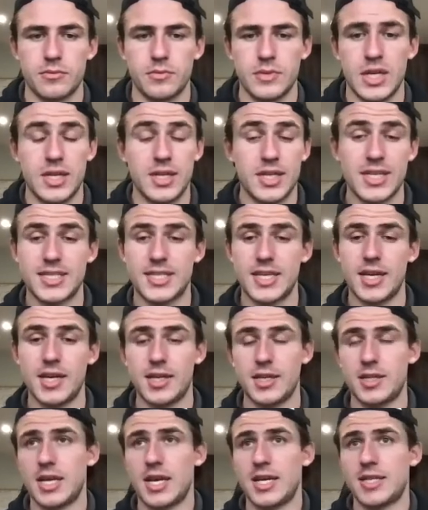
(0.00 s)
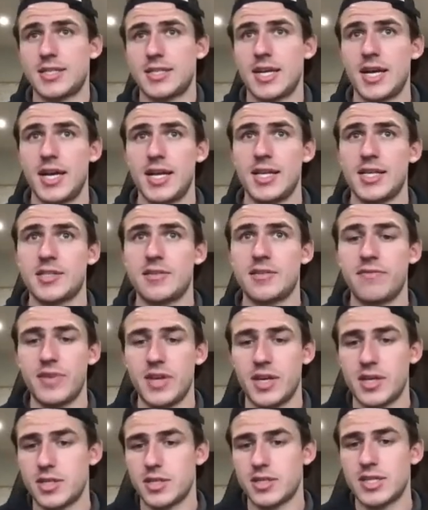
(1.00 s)
That's it. It's that instant
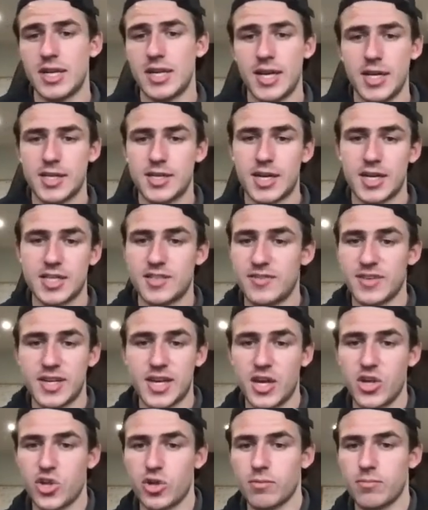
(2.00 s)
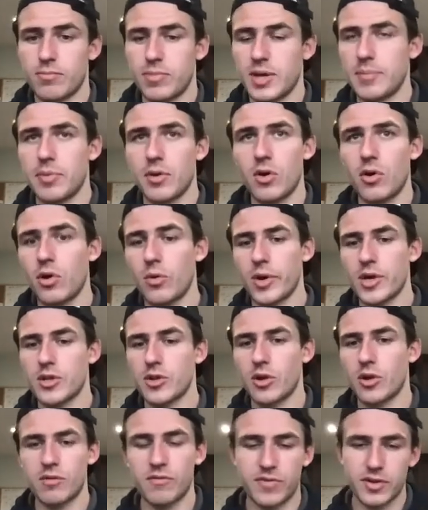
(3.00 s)
versus delayed gratification. People are always
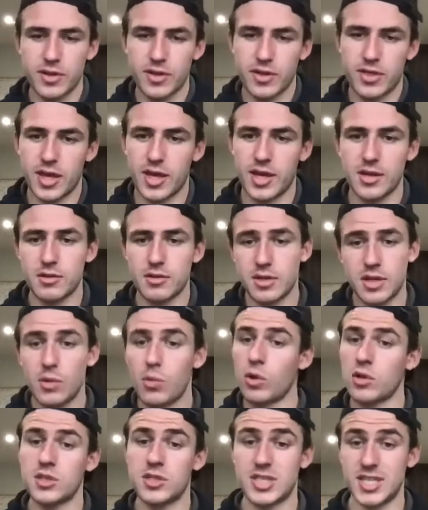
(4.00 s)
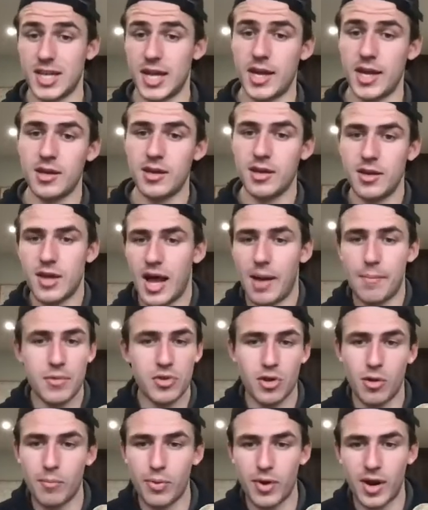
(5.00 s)
looking for the thing they want today.
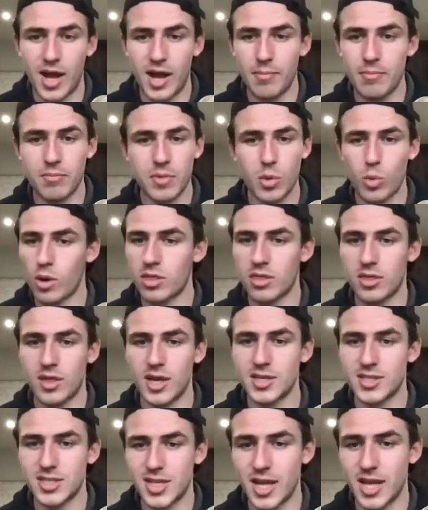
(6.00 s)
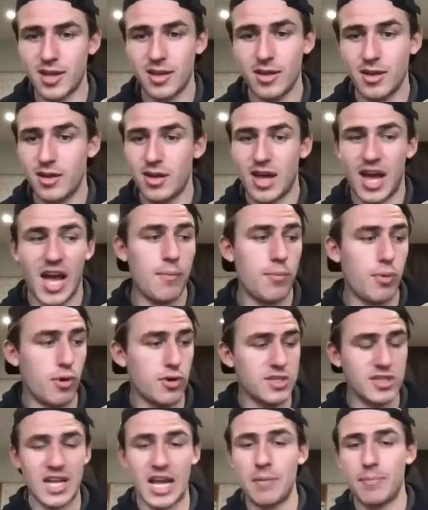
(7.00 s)
Amazon Prime, we want things today. I
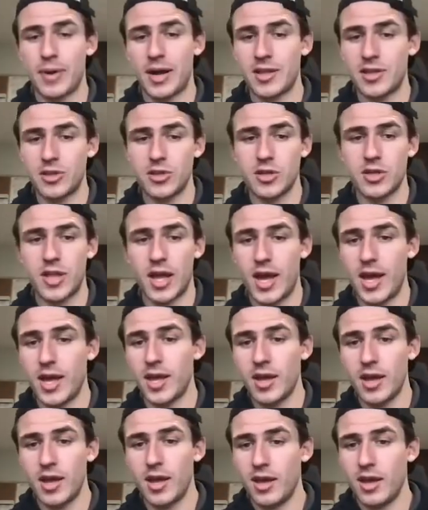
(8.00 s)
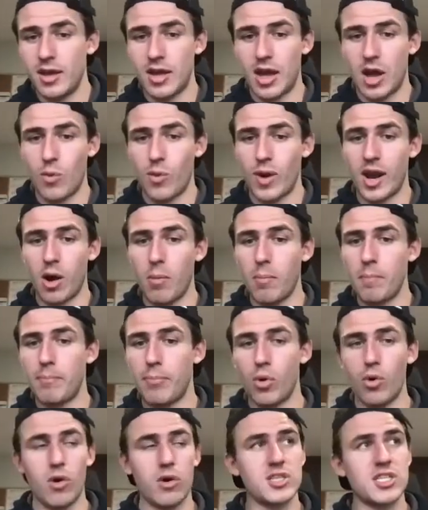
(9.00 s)
bought an iPad the other day. I went out and
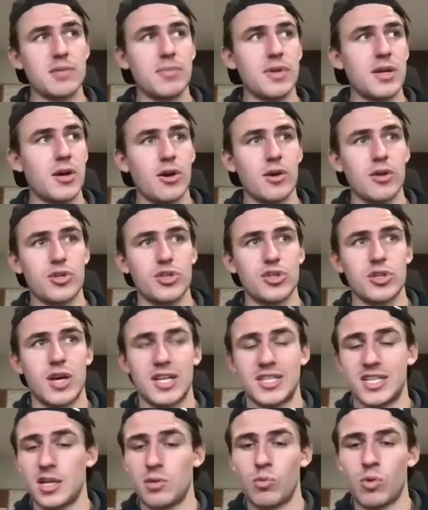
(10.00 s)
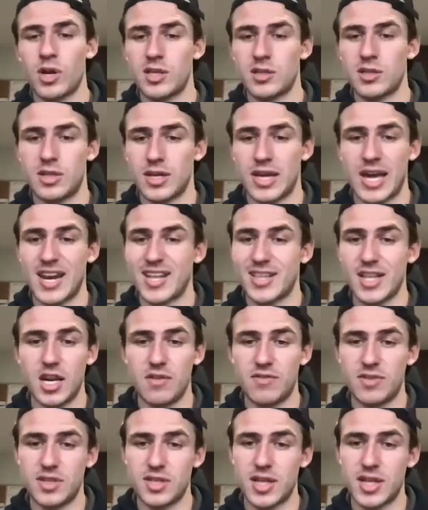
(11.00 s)
bought it because I didn't want to get it
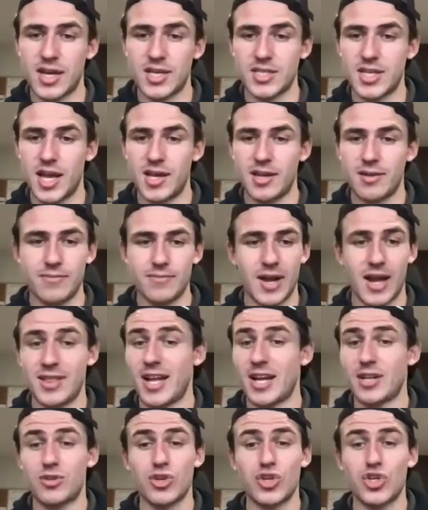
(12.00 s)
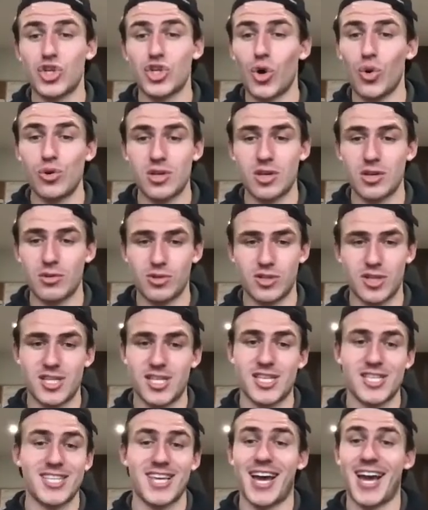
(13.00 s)
delivered the next day. And that just shows the
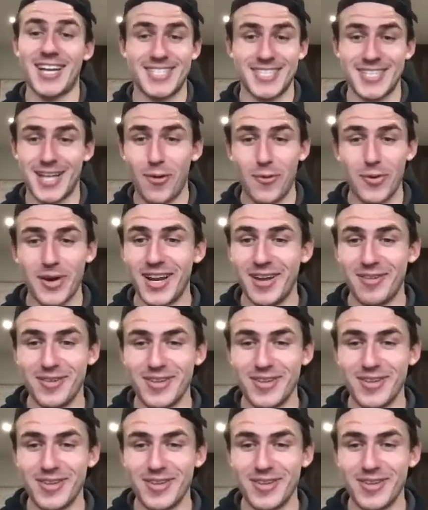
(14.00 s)
society that we live in.